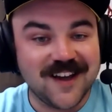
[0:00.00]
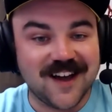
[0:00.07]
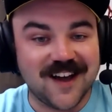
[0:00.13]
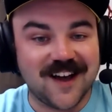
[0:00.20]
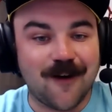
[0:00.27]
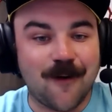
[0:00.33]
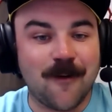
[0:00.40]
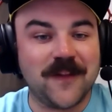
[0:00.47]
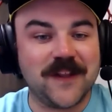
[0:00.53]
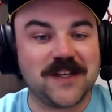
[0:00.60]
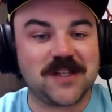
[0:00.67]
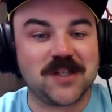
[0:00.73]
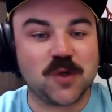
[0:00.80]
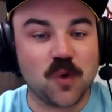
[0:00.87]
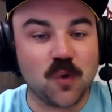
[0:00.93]
on
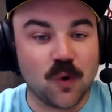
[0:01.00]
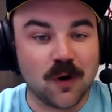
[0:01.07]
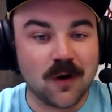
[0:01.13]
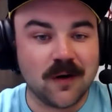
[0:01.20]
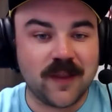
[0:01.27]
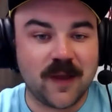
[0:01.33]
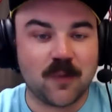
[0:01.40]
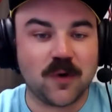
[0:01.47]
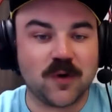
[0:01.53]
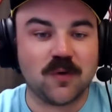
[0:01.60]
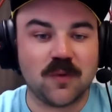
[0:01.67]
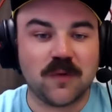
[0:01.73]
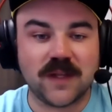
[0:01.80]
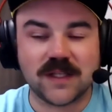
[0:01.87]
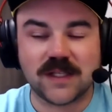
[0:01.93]
this tour that we're doing
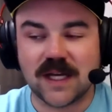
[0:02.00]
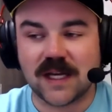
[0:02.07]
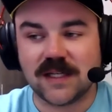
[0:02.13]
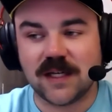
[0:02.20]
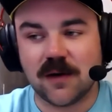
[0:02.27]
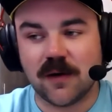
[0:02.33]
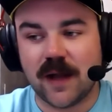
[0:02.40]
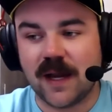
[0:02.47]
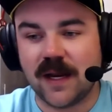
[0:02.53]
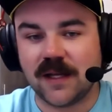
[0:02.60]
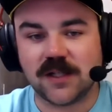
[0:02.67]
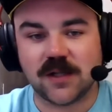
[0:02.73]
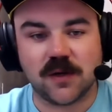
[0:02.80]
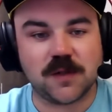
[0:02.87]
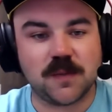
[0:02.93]
with Inside
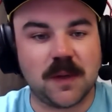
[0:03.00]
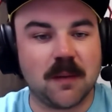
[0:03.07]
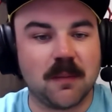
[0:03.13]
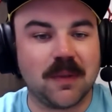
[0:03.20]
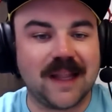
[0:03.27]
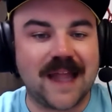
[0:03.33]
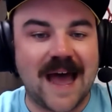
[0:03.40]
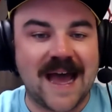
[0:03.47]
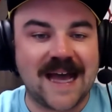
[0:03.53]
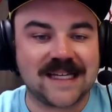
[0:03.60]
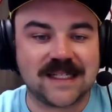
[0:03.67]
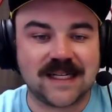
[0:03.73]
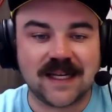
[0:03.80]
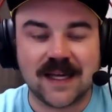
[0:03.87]
Tailgating. So it's been a blast.